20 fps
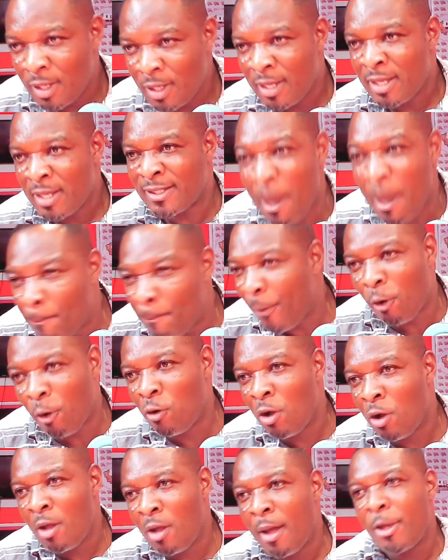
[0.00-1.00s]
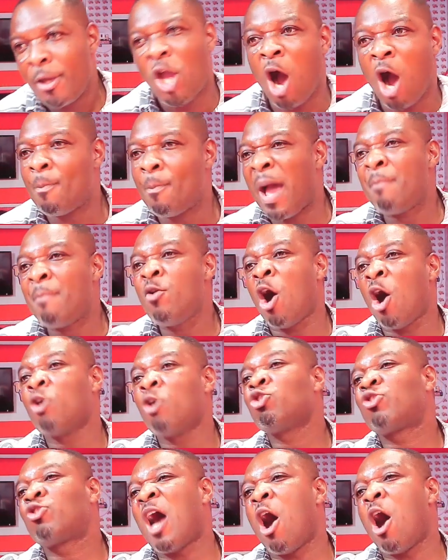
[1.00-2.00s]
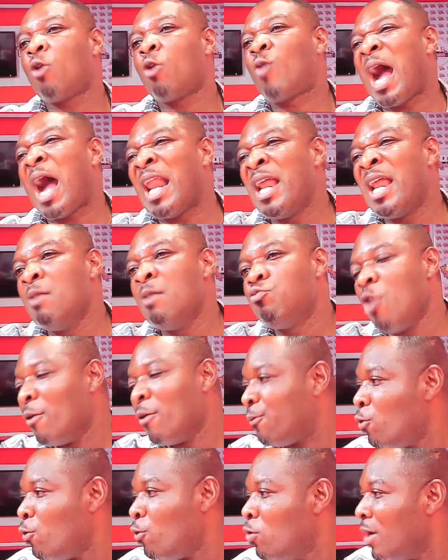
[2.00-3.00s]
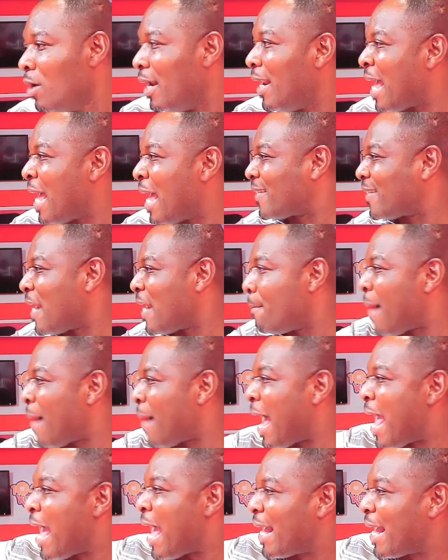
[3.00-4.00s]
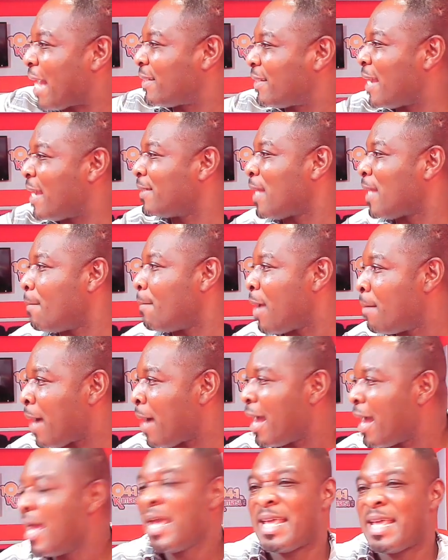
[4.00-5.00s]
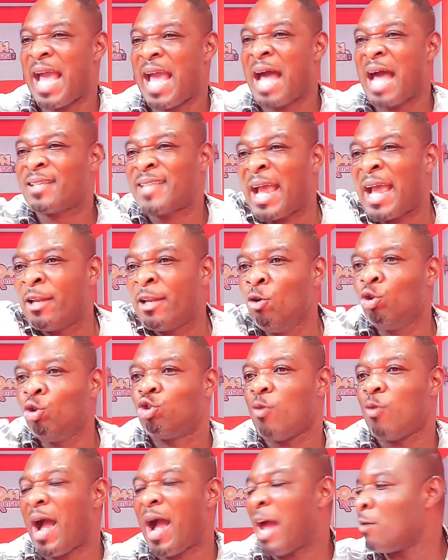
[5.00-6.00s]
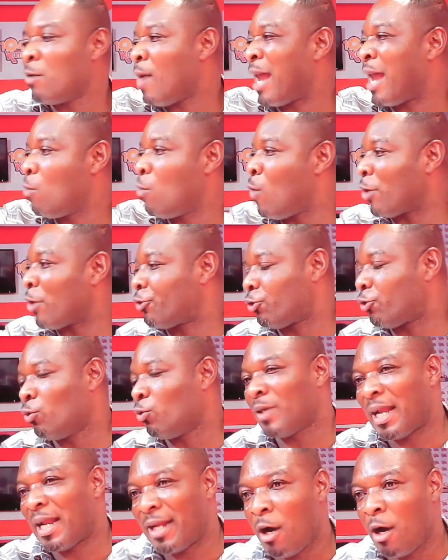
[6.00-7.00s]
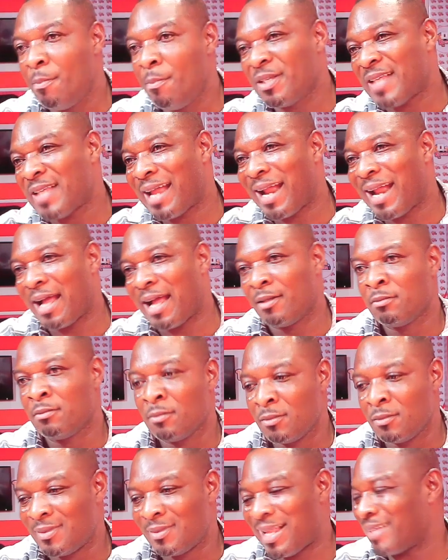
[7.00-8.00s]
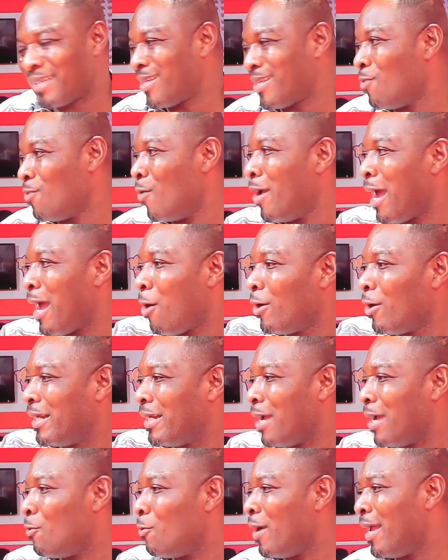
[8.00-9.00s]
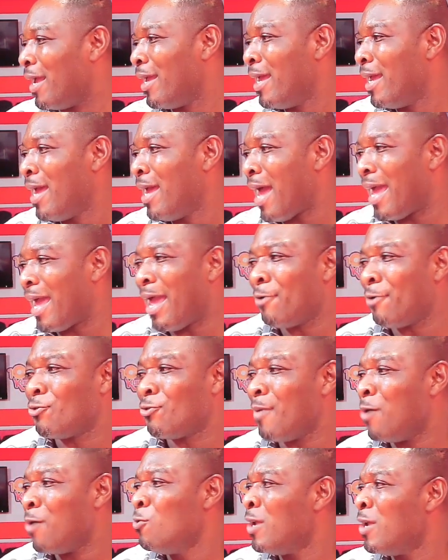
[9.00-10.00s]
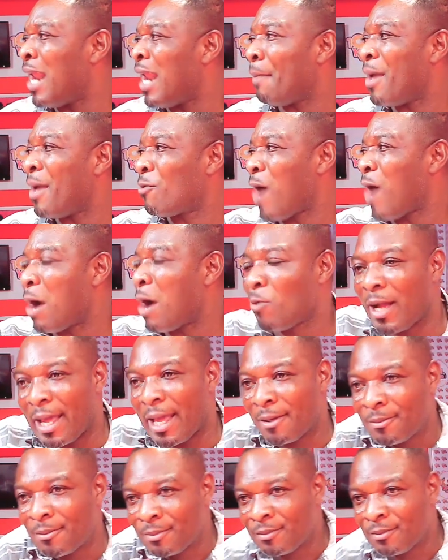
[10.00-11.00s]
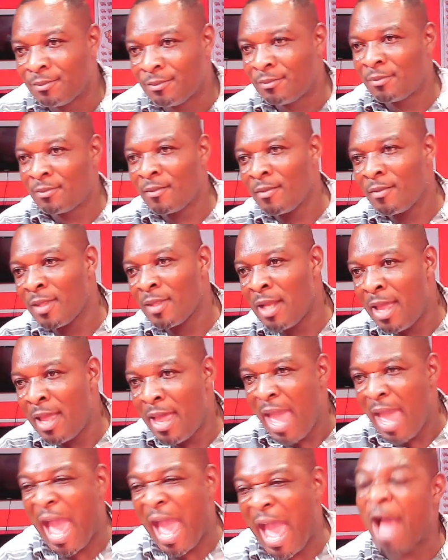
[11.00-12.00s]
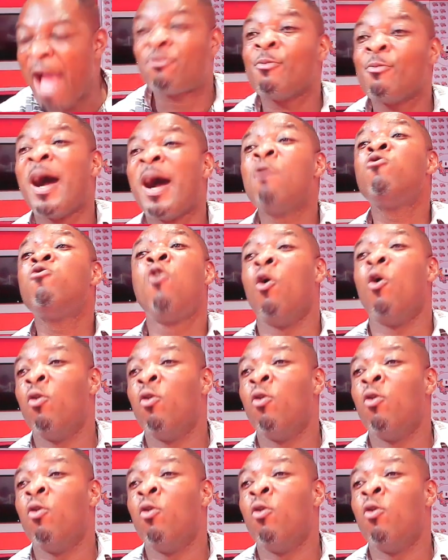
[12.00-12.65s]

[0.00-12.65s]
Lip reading: simple your baby on so our kwa na ne buafu less ne buy I catch say be ma ya sign no to ha no anu wa true dada obi sana na say we ya ho de we eh adwuma hunu na me kwa koye eh adwuma hunu